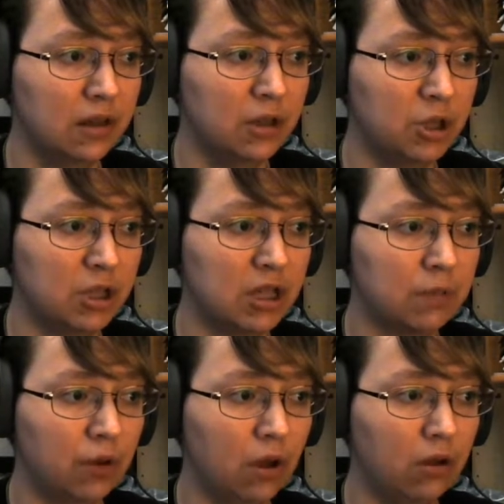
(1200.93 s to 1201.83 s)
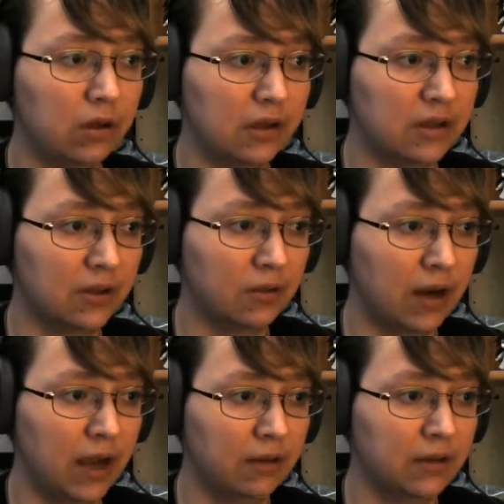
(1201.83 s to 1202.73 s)
She sprawled onto the
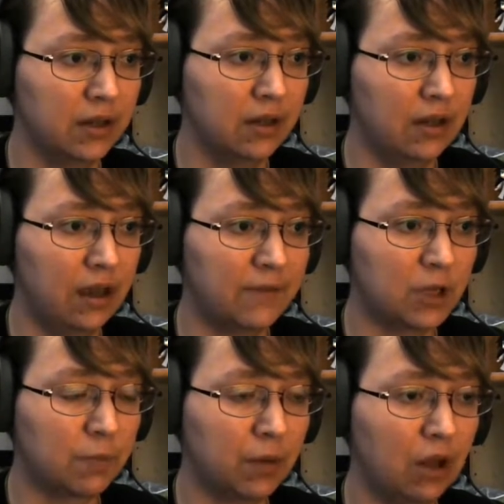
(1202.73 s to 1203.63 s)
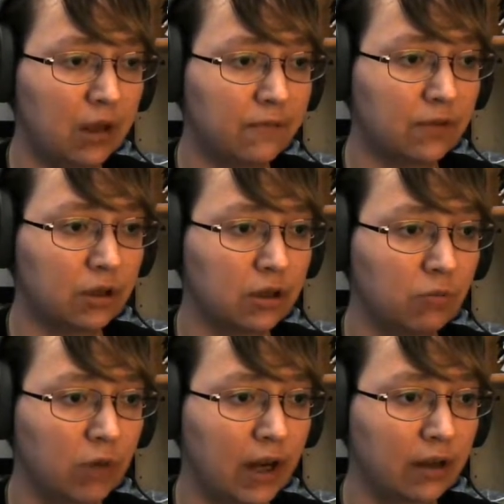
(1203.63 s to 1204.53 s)
ground. After sprawling for a
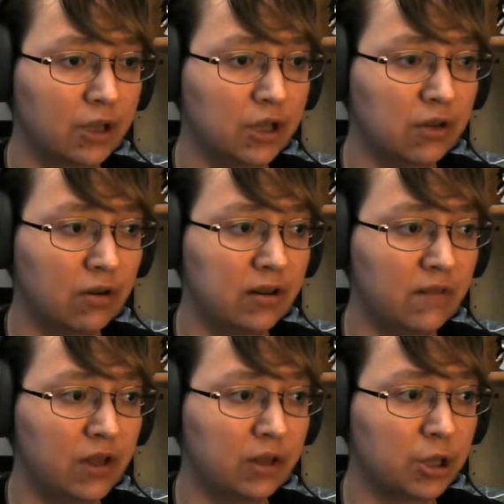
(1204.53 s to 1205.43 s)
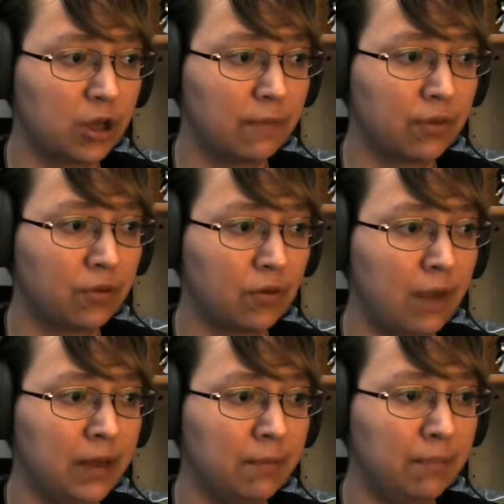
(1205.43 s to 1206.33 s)
good while, she started to feel a sharp
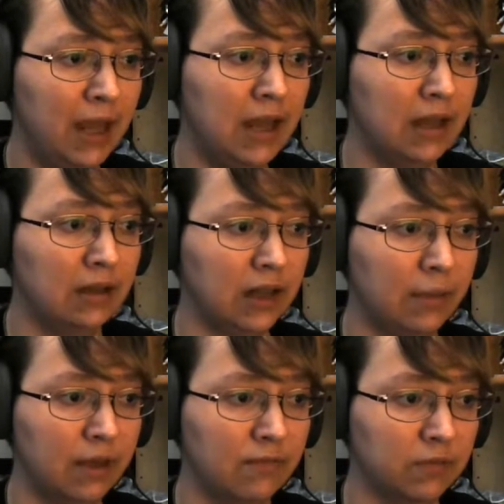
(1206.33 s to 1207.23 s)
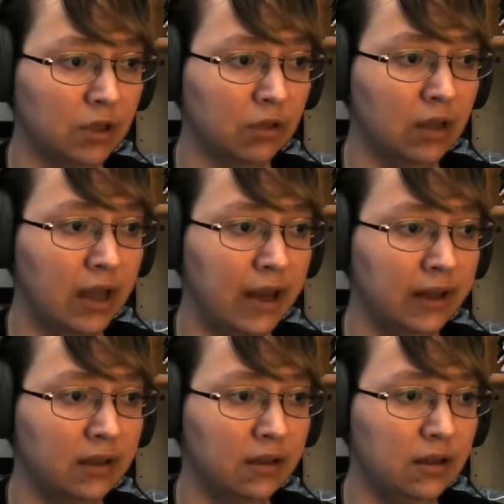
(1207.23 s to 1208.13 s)
throbbing pain coming from her
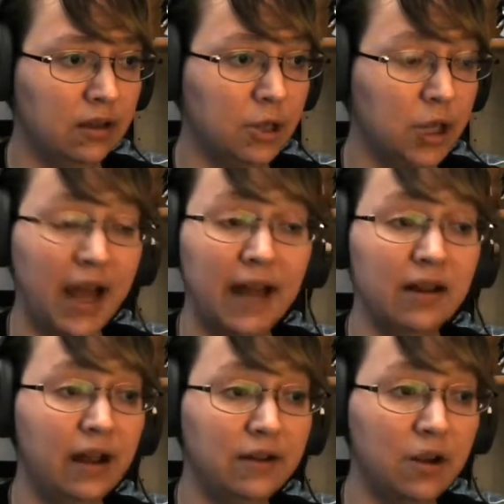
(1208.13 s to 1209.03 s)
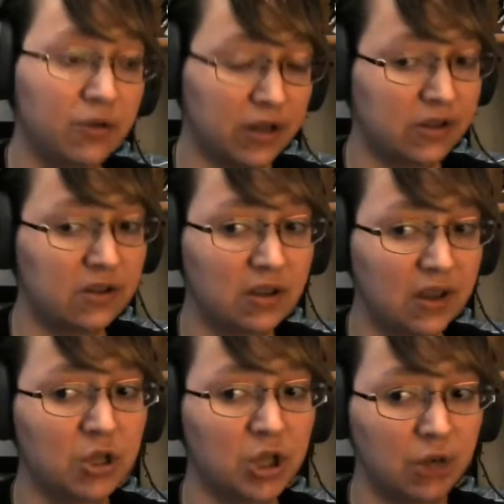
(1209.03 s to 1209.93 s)
leg. She had not noticed
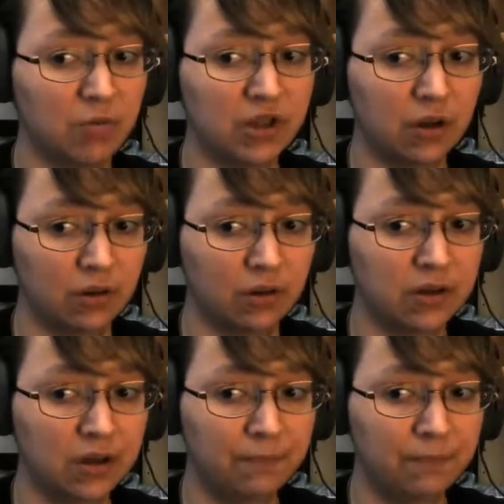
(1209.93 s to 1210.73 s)
that she was hurt.